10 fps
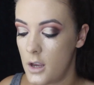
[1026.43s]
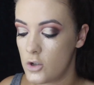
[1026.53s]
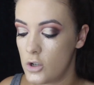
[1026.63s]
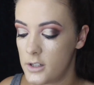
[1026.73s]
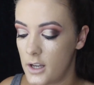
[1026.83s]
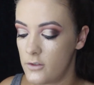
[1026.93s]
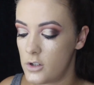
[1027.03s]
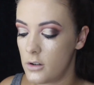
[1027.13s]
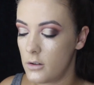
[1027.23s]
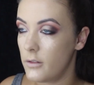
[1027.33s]
Just
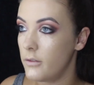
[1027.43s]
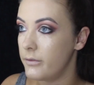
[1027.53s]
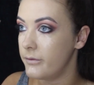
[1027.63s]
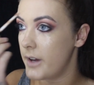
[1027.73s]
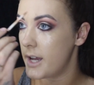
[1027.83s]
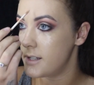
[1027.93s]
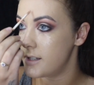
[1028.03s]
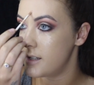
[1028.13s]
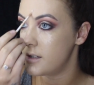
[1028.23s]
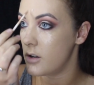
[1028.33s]
gives you face
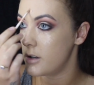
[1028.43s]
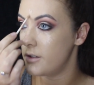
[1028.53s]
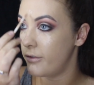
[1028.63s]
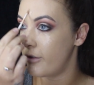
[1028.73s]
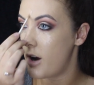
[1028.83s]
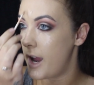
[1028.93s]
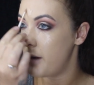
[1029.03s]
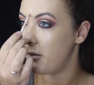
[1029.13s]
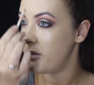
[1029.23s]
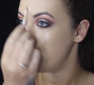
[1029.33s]
this nice
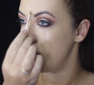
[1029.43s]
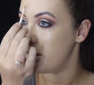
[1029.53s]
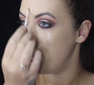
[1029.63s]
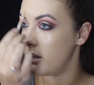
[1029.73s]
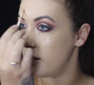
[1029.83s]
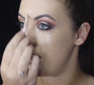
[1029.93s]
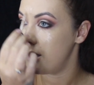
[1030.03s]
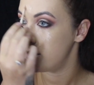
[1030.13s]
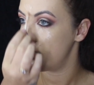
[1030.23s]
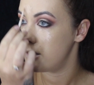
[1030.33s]
frame if you're doing it like
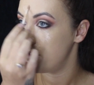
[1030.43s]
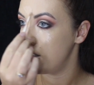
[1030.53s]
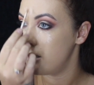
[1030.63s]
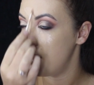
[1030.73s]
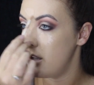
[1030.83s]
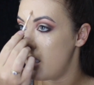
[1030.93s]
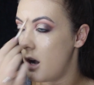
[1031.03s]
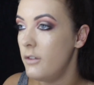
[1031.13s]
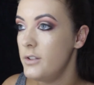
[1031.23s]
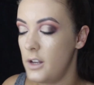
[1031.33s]
this.
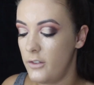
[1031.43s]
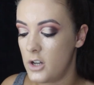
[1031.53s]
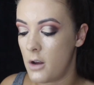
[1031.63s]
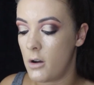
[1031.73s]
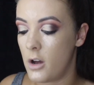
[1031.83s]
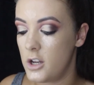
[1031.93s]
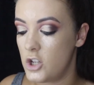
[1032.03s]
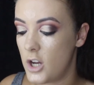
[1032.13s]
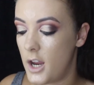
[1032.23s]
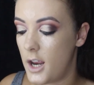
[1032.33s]
Obviously if you don't like
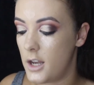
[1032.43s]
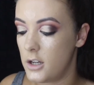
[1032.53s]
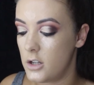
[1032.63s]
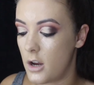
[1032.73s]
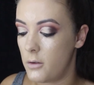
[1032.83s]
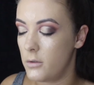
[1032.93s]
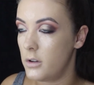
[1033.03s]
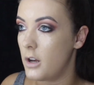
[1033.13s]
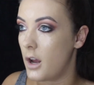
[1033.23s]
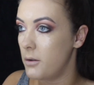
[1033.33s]
your chin, you
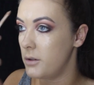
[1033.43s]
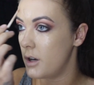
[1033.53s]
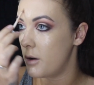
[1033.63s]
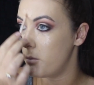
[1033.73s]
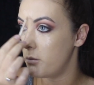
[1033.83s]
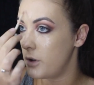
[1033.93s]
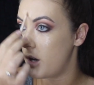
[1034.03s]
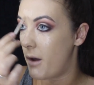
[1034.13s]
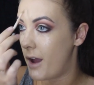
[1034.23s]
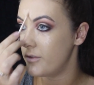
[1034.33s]
don't
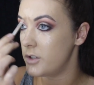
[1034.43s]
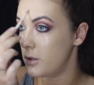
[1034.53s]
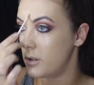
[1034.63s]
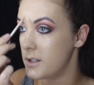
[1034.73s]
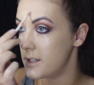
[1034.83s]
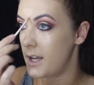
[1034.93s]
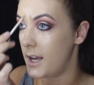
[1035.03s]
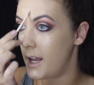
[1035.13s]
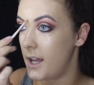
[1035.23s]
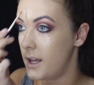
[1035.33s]
have to
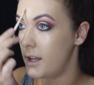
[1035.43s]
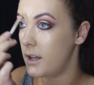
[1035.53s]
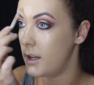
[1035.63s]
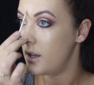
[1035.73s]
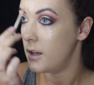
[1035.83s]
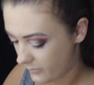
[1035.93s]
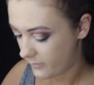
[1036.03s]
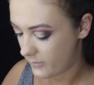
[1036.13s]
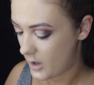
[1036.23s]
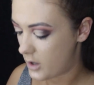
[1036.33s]
conceal it.
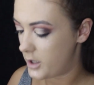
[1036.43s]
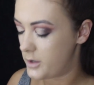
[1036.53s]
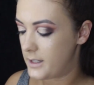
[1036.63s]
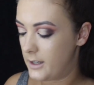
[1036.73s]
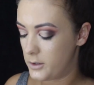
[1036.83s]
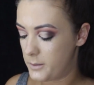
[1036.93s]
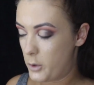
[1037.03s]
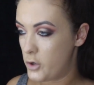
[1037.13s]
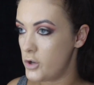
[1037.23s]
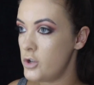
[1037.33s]
I use a little
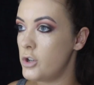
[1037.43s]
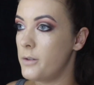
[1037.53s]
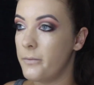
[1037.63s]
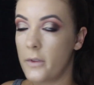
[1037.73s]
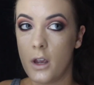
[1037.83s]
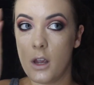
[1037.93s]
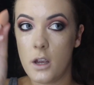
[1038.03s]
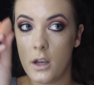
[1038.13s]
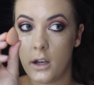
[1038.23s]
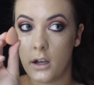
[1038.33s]
sponge
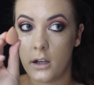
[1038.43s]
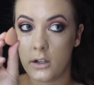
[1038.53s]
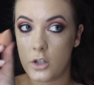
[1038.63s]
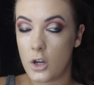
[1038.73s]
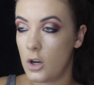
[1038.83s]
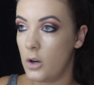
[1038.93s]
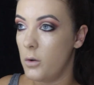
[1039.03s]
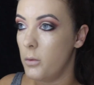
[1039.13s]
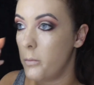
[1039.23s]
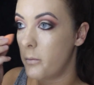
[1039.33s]

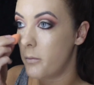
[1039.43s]
to